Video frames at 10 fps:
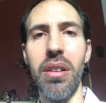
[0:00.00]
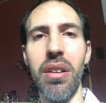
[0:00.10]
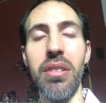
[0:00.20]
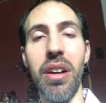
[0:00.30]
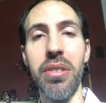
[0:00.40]

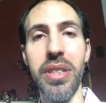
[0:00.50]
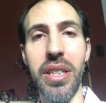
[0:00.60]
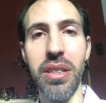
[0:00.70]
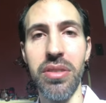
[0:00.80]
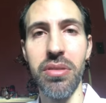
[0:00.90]
not only
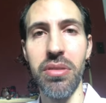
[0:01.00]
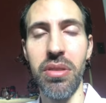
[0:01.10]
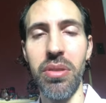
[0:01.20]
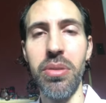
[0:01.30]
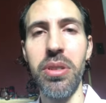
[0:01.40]
his
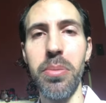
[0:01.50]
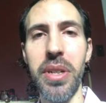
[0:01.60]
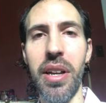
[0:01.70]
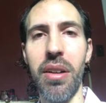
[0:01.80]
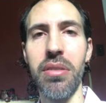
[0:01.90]
YouTube
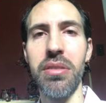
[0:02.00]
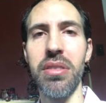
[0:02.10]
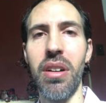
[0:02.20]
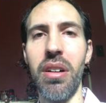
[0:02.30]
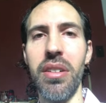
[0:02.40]
account,
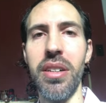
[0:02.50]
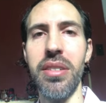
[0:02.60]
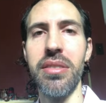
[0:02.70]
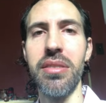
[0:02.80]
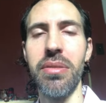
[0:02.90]
on
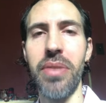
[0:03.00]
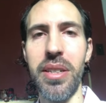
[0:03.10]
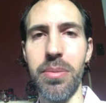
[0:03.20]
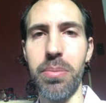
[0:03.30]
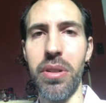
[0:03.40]
his
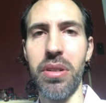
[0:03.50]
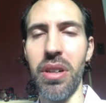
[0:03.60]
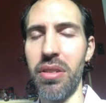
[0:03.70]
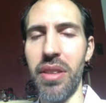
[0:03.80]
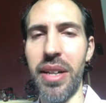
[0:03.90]
Facebook
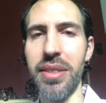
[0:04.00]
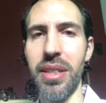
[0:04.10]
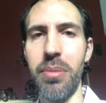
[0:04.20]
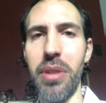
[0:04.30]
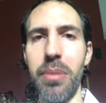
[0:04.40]
under that
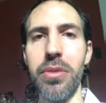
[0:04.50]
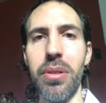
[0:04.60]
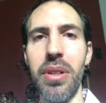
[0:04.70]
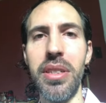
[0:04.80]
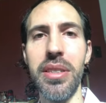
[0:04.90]
same name, Sri
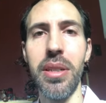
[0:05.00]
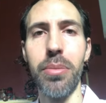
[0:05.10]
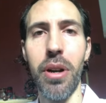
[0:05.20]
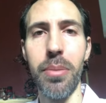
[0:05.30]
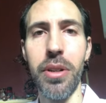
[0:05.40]
Nitya
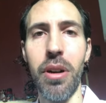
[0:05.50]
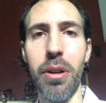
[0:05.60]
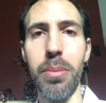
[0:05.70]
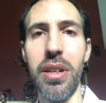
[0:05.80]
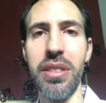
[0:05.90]

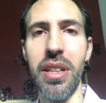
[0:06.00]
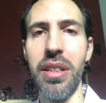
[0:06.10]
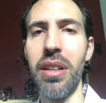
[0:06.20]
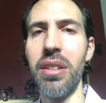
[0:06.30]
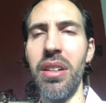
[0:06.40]
Brahmagarbha
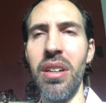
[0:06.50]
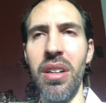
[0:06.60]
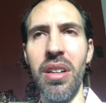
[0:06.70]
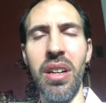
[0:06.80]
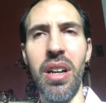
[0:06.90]
Ananda.
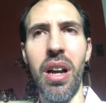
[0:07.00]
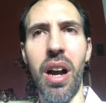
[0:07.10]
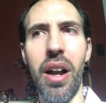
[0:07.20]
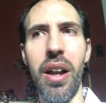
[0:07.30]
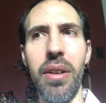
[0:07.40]

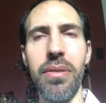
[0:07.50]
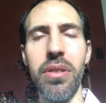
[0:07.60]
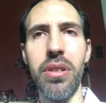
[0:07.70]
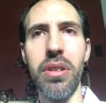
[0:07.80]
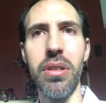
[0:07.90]
I have
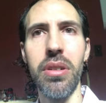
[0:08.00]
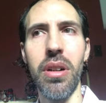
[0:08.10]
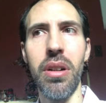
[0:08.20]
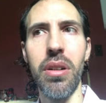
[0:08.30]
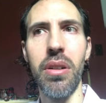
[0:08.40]
learned
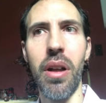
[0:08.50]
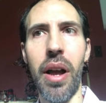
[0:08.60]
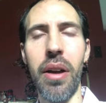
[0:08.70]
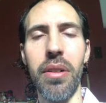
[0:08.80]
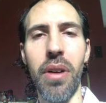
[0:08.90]

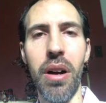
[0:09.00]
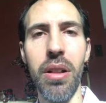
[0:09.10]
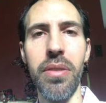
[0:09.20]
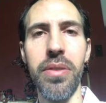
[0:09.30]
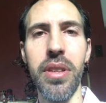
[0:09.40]
out of all
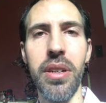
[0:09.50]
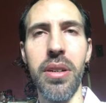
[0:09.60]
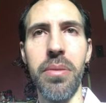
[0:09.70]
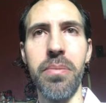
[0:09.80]
of the,